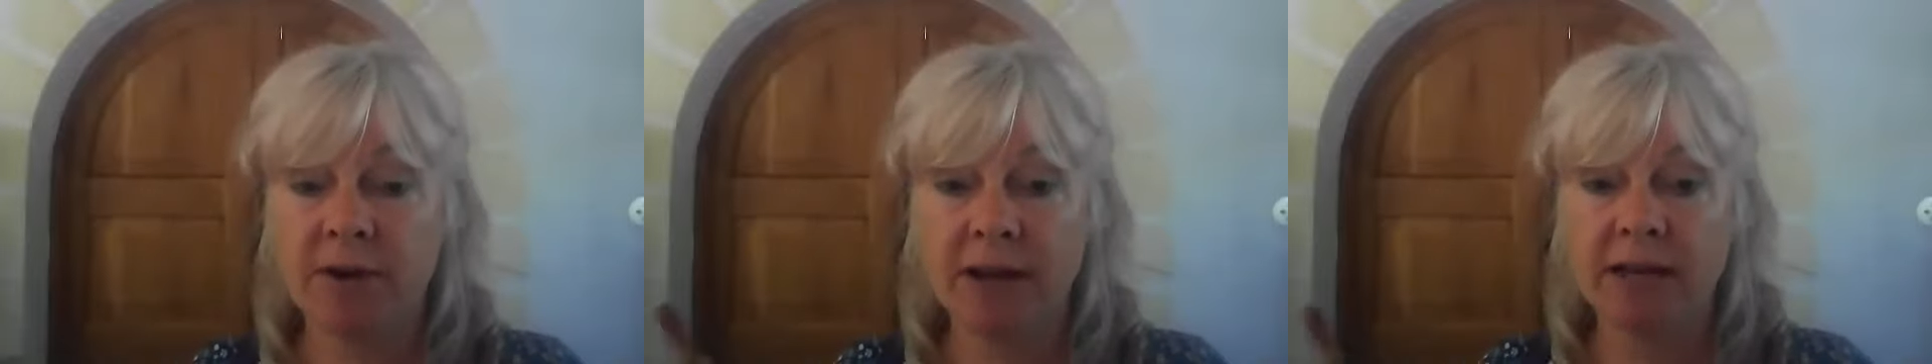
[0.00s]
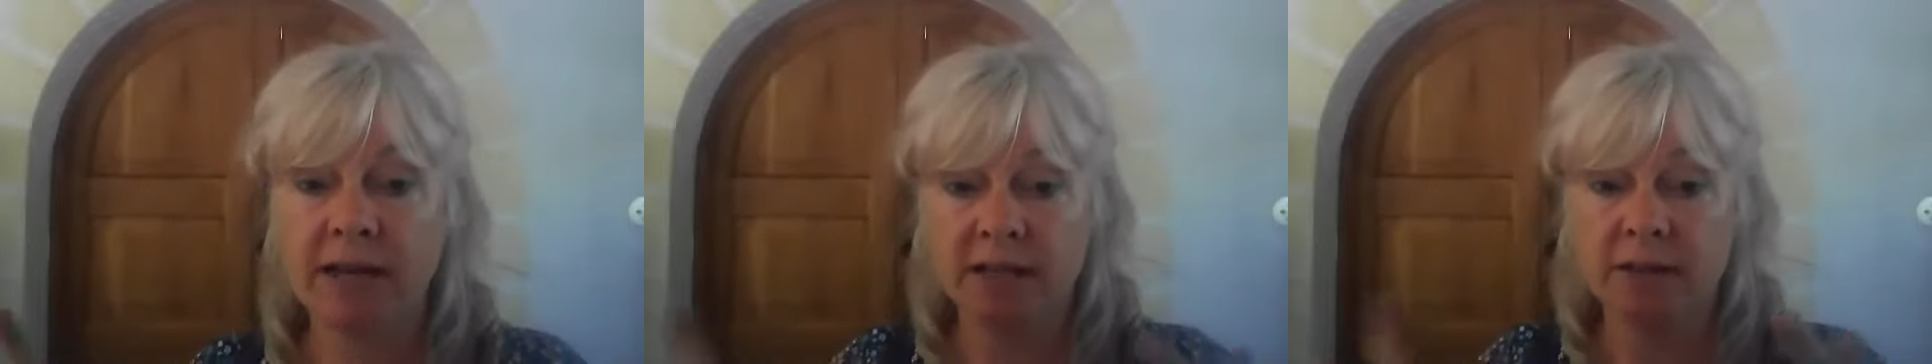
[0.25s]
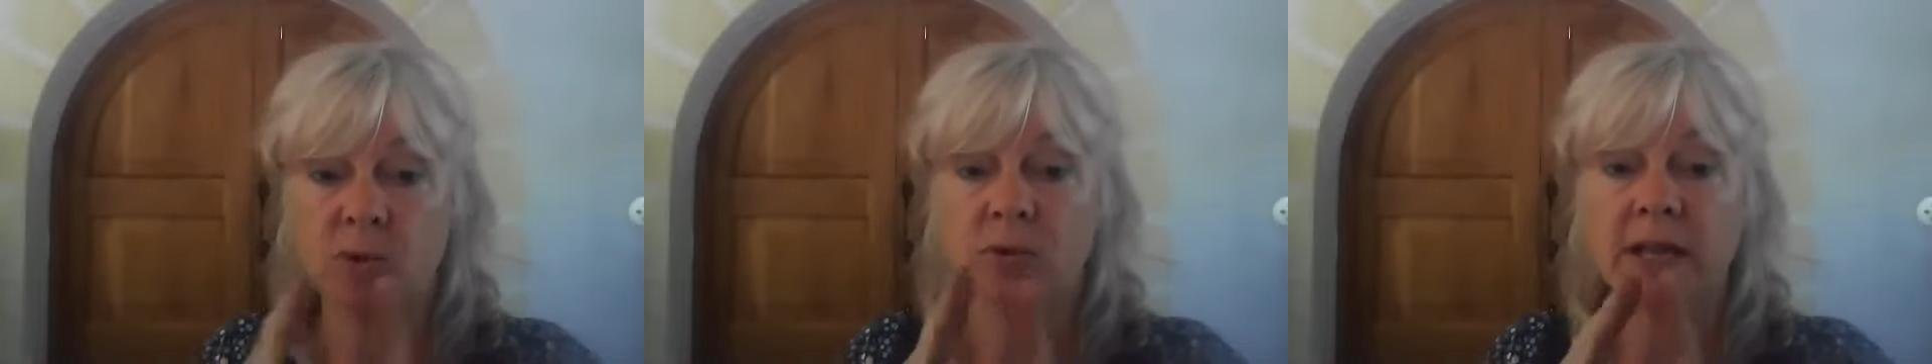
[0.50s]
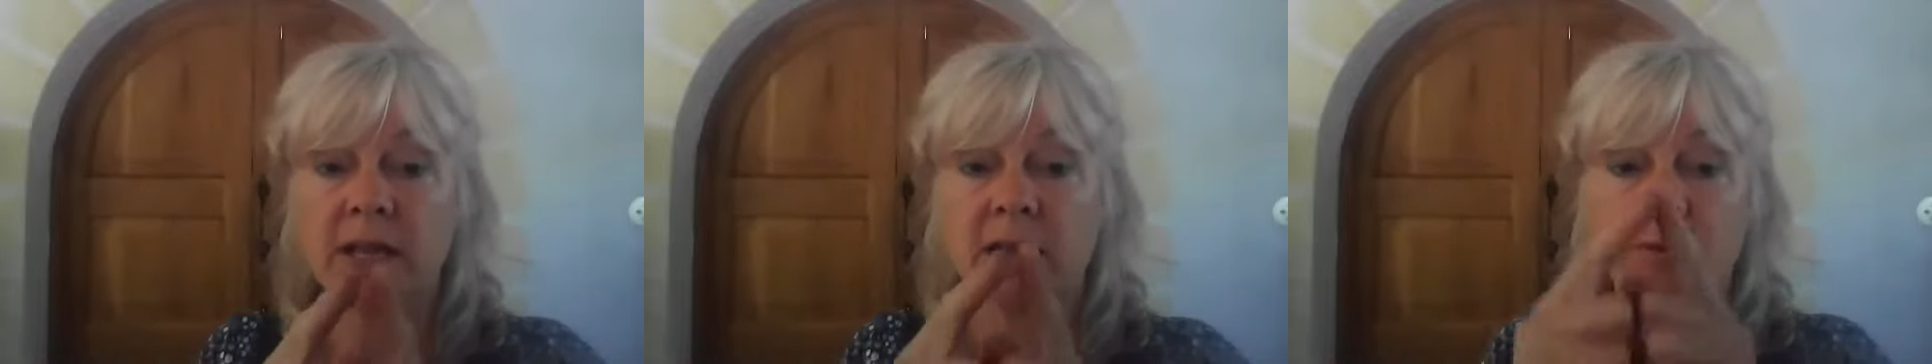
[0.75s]
Frankly, in the
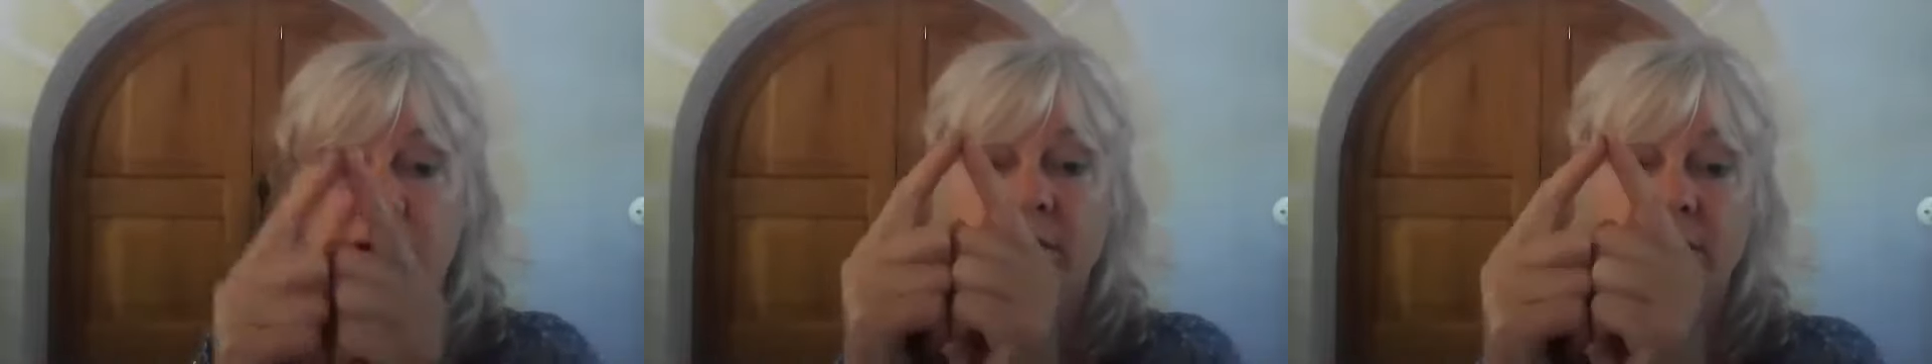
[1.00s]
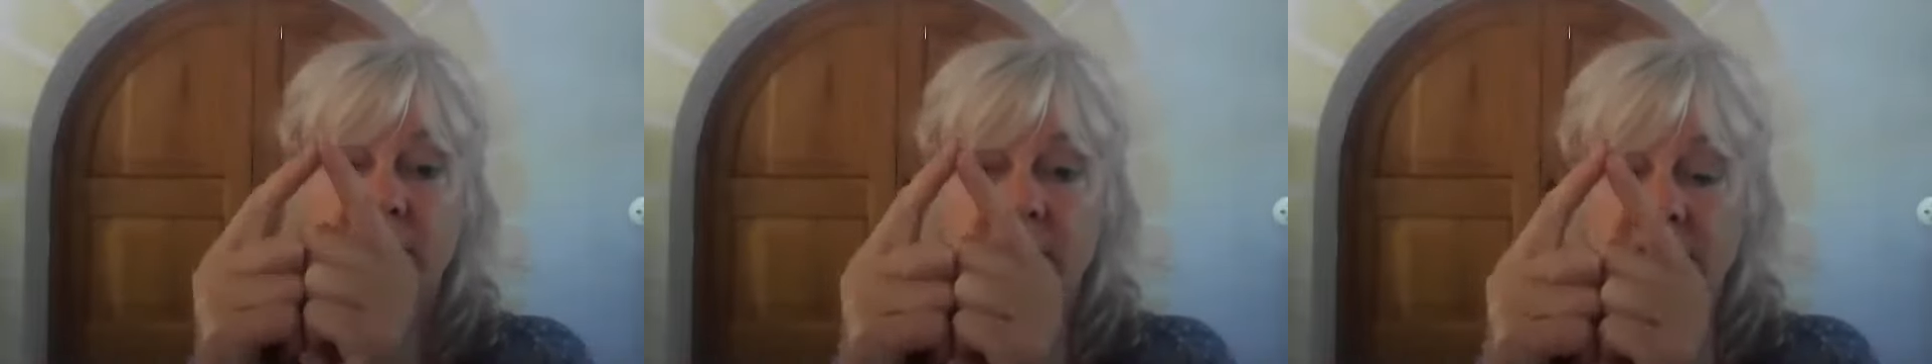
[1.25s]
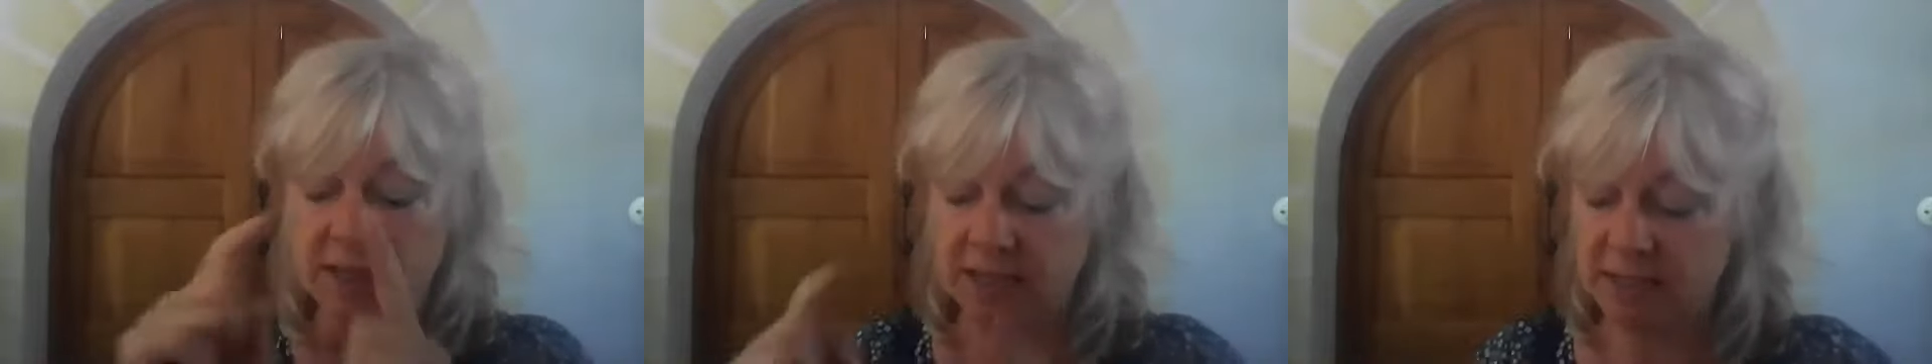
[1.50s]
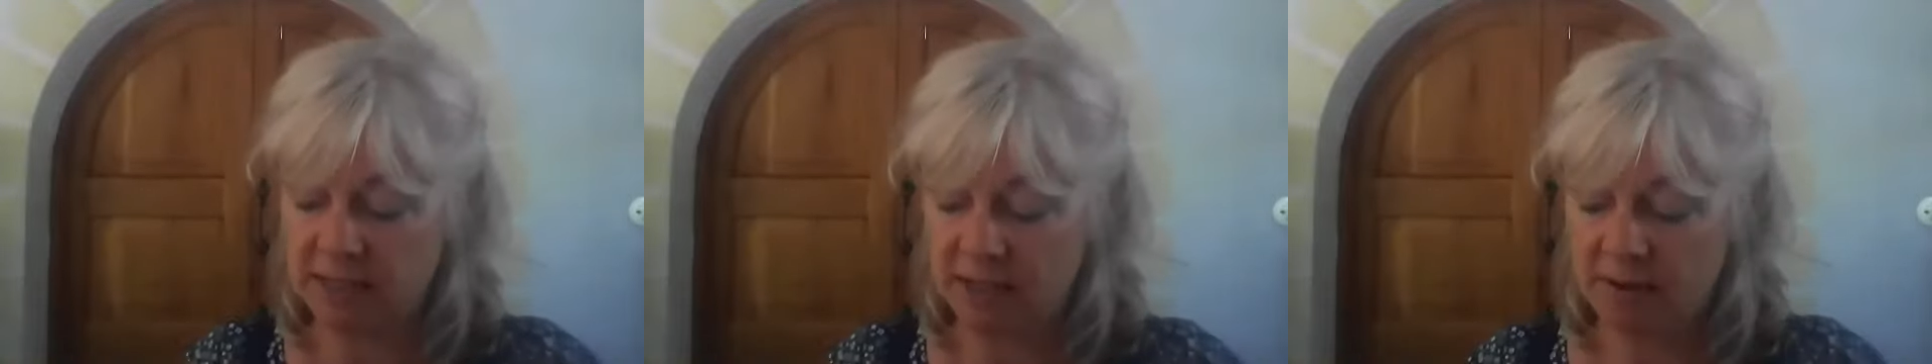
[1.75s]
morning, I quite often go like
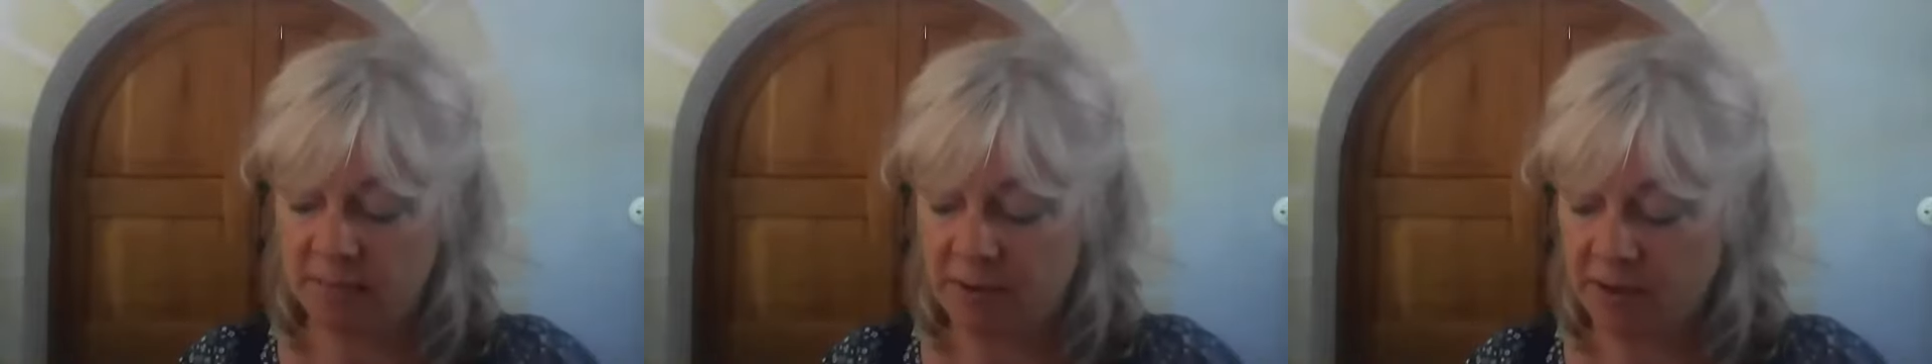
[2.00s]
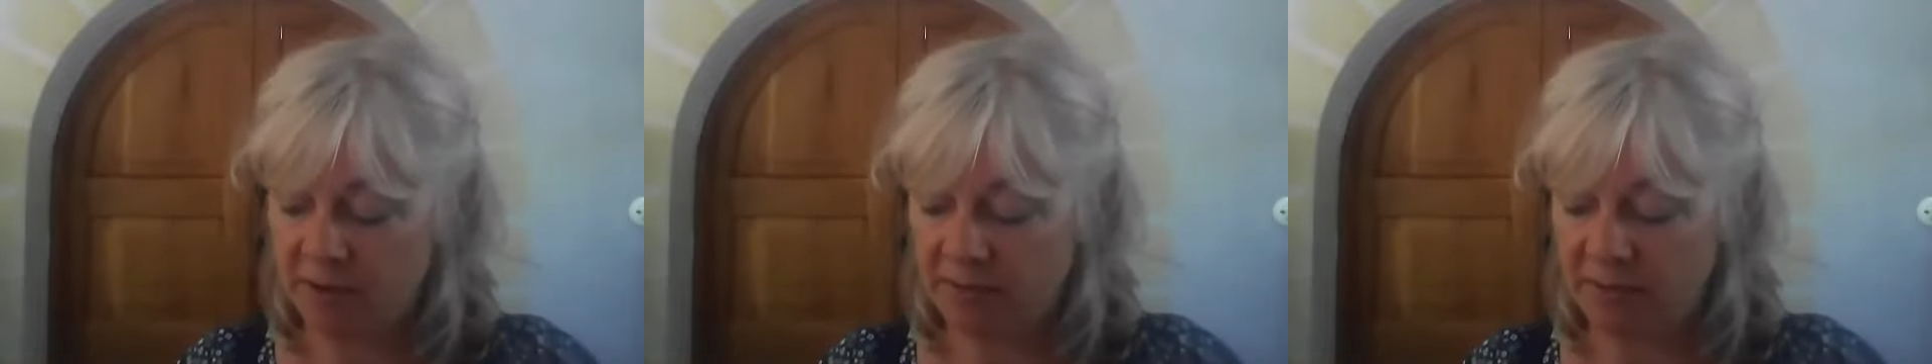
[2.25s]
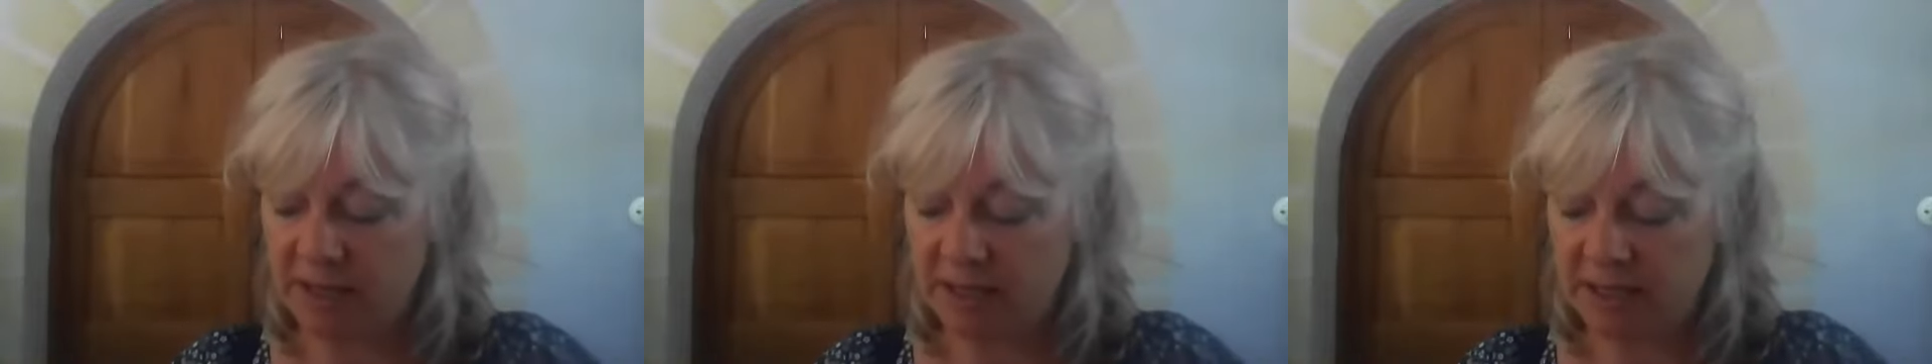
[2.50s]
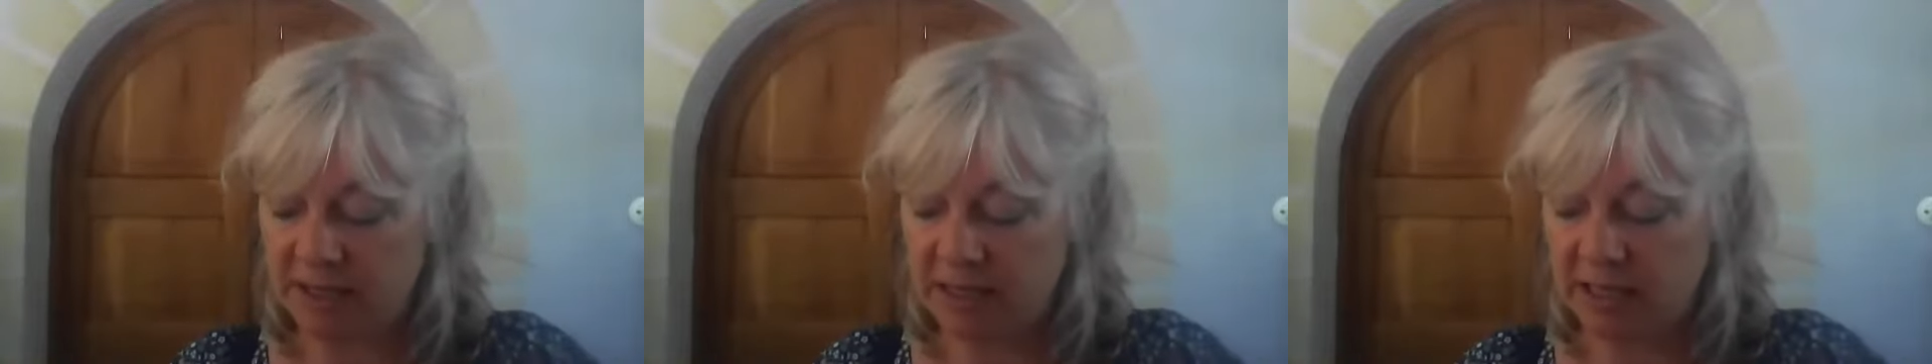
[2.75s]
this, both
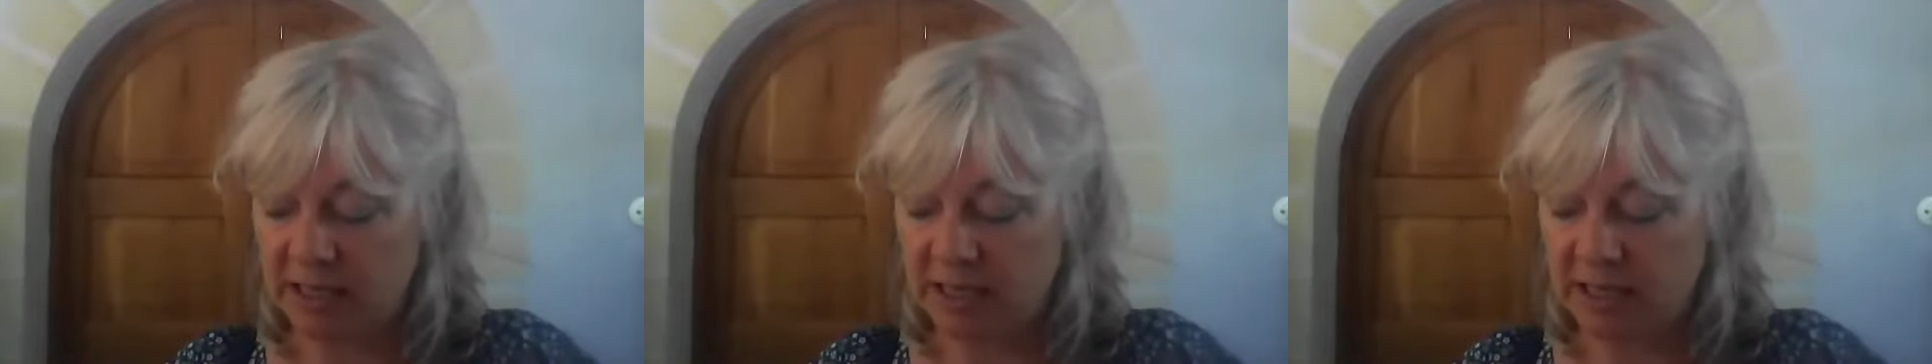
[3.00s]
fingers